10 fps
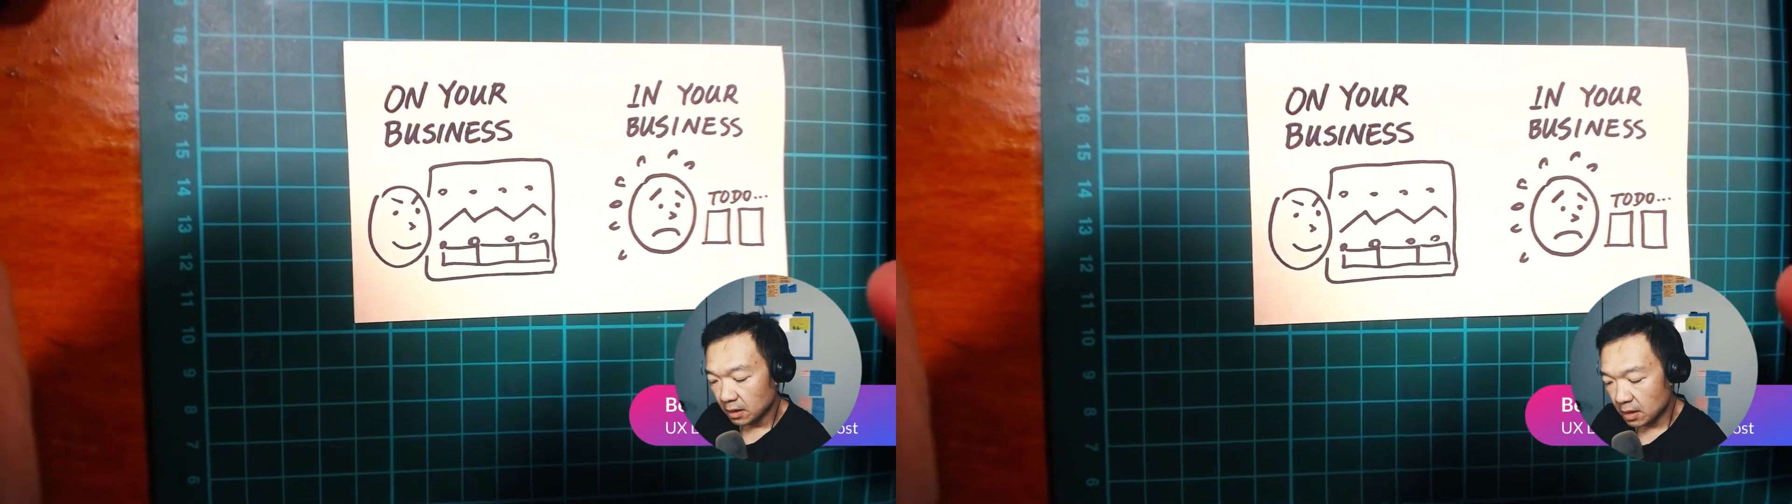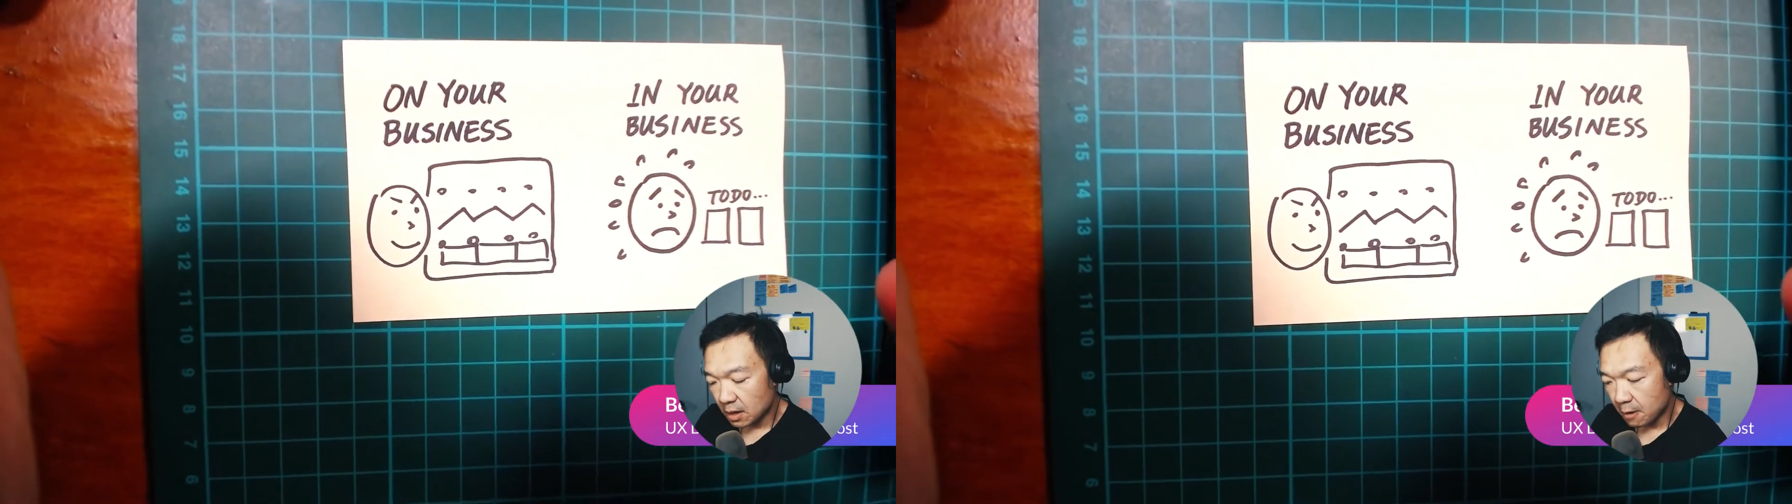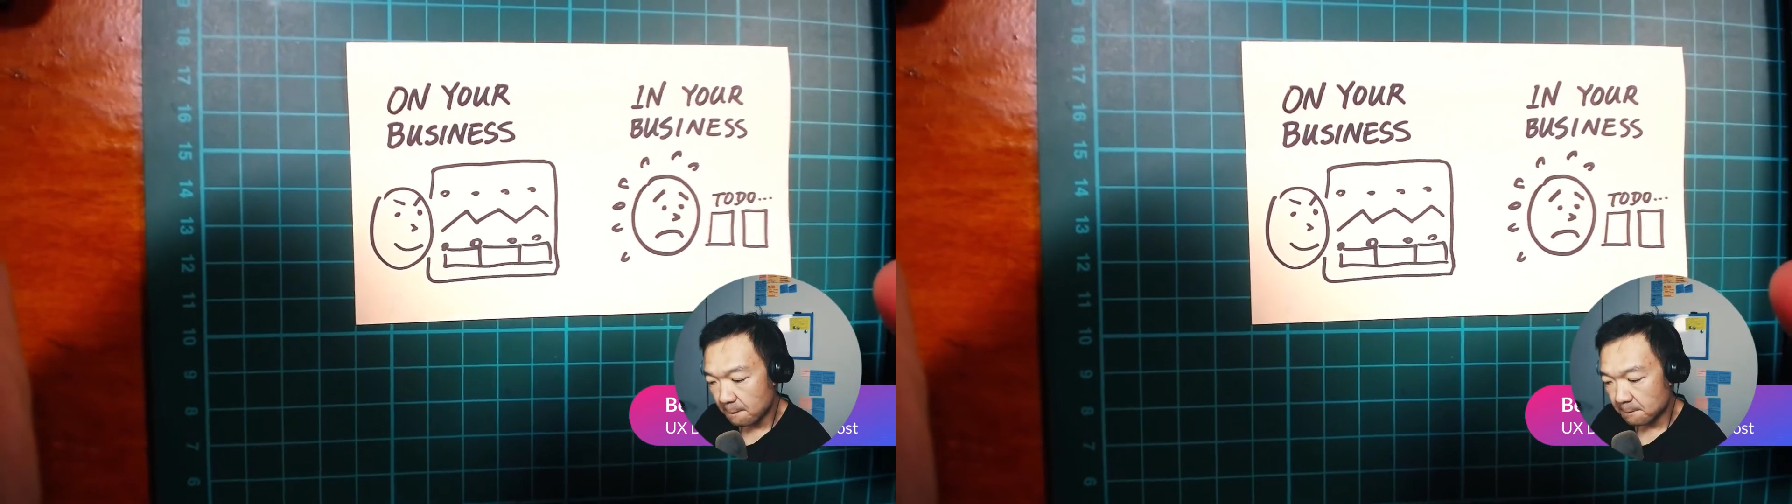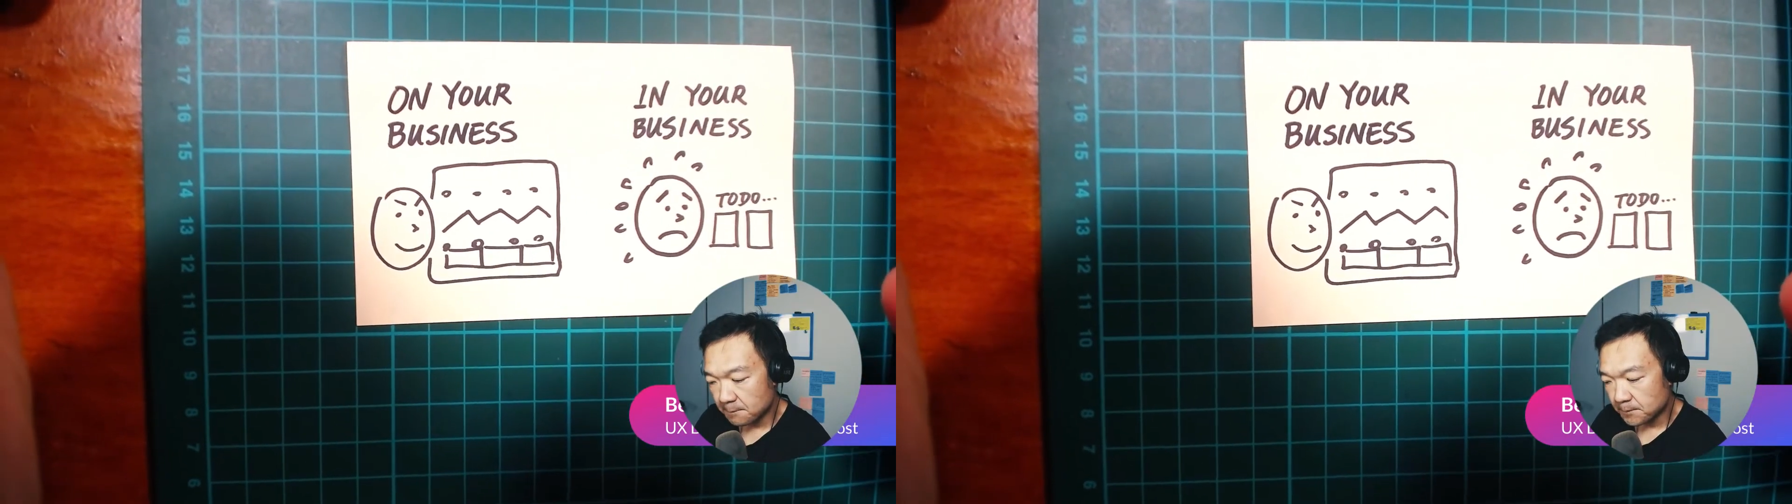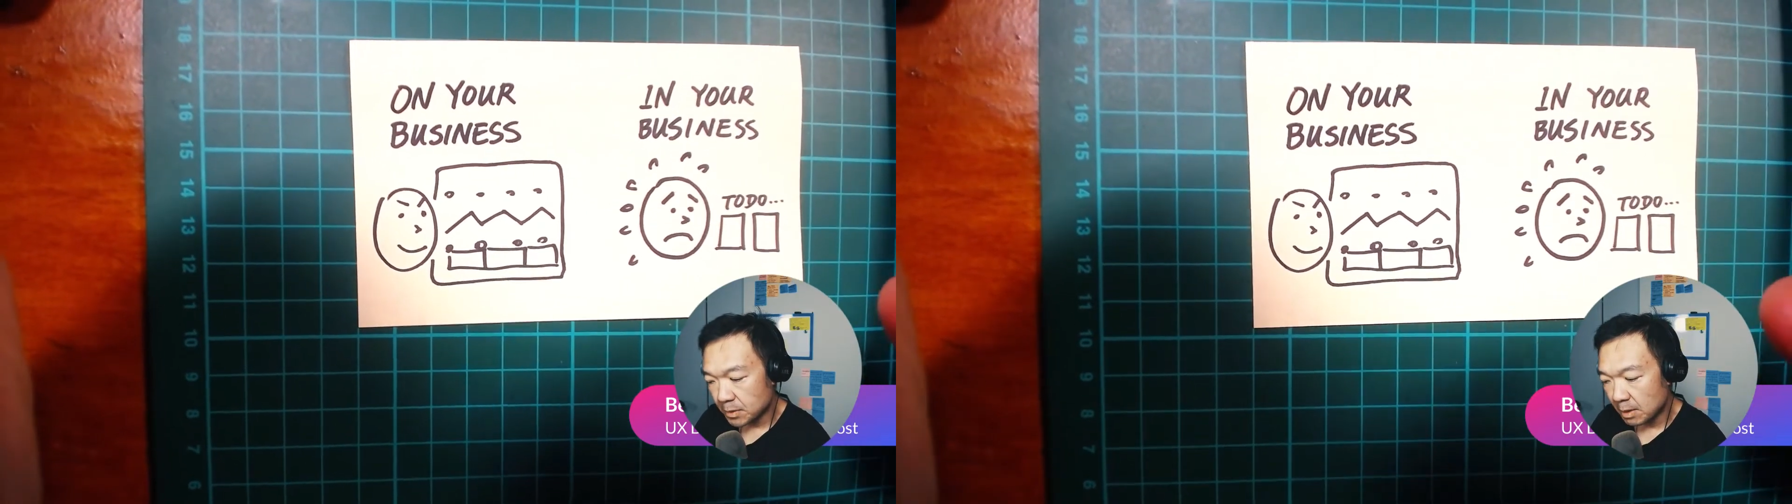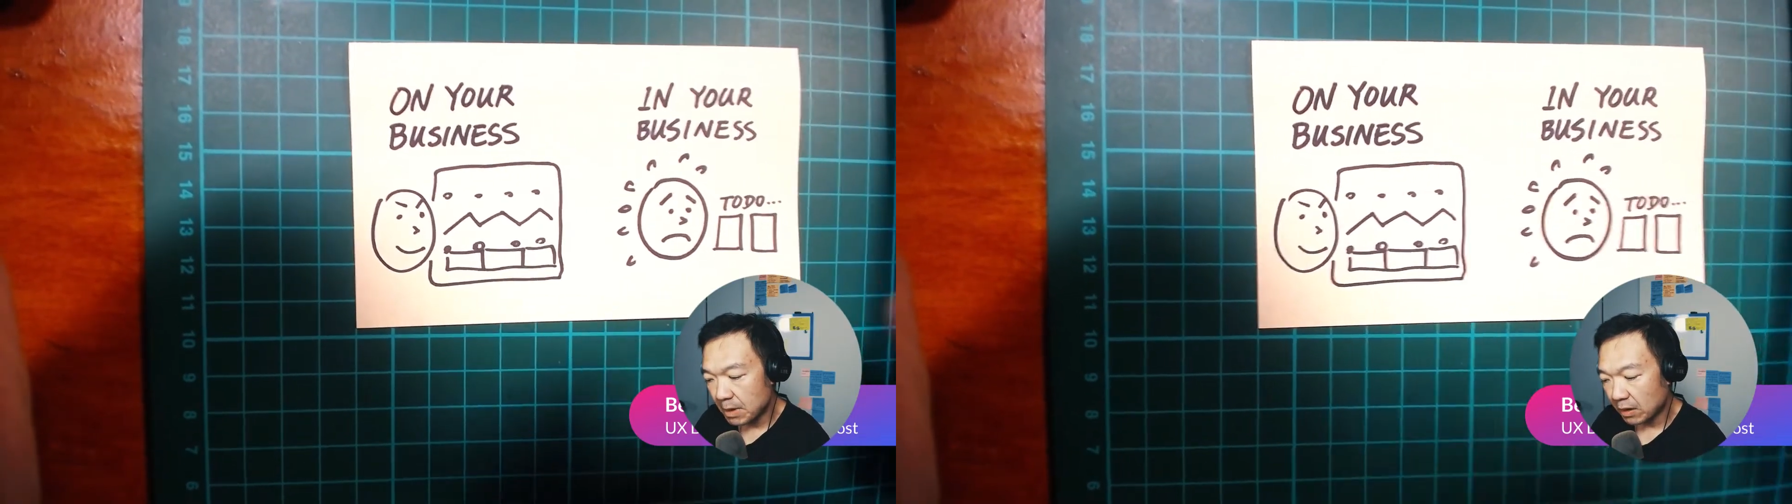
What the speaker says: by